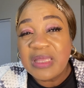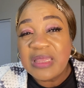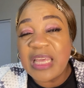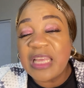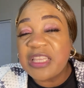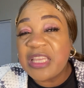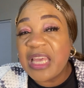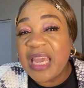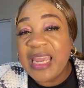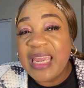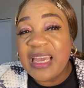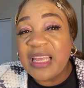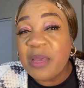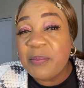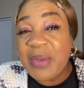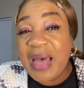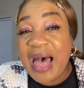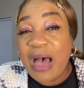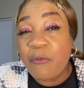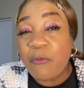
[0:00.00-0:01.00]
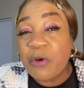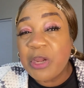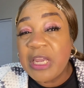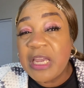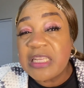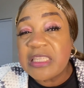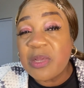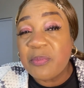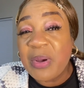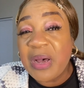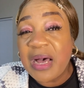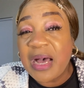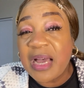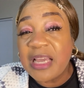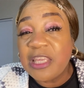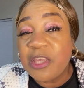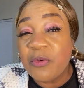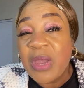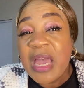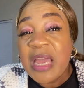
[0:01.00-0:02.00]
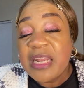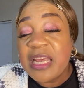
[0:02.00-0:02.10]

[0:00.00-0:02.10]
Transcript: That healing power is upon you.